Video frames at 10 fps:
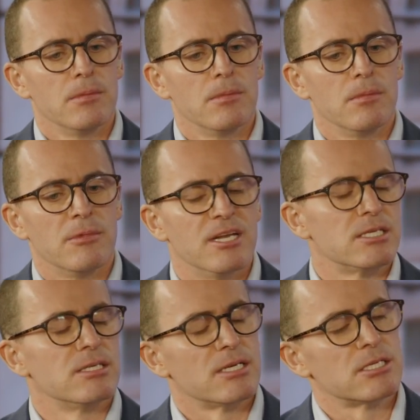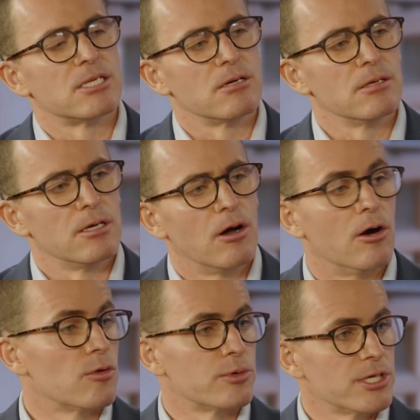That isn't necessarily
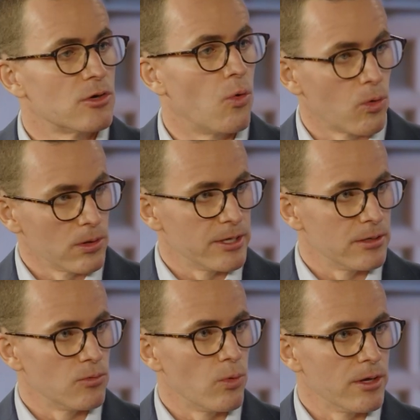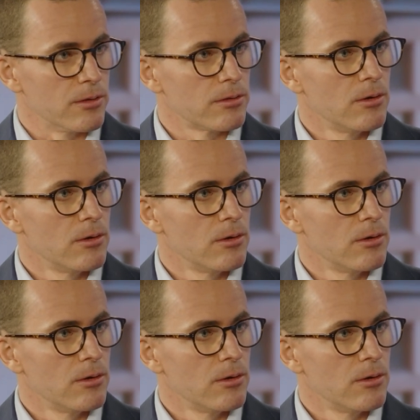100% correlated with